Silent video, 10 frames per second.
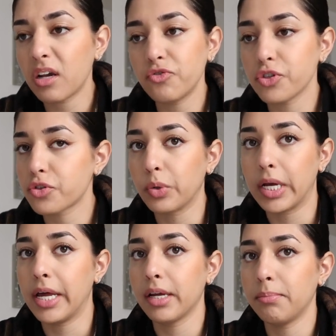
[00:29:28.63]
just
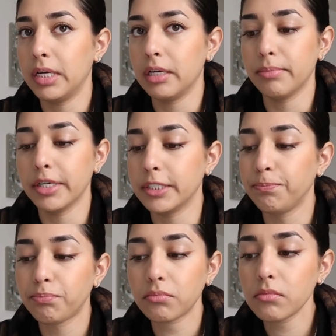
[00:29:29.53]
organic peanut
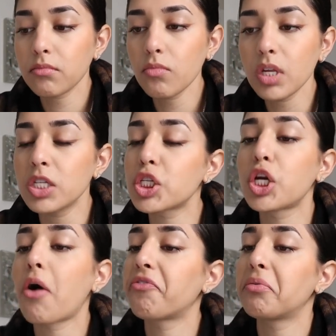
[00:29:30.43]
butter. It's
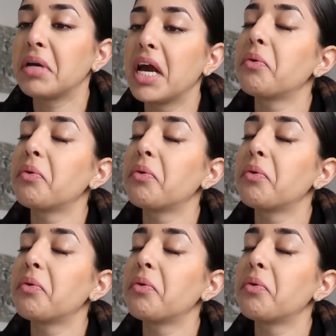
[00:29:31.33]
not for me.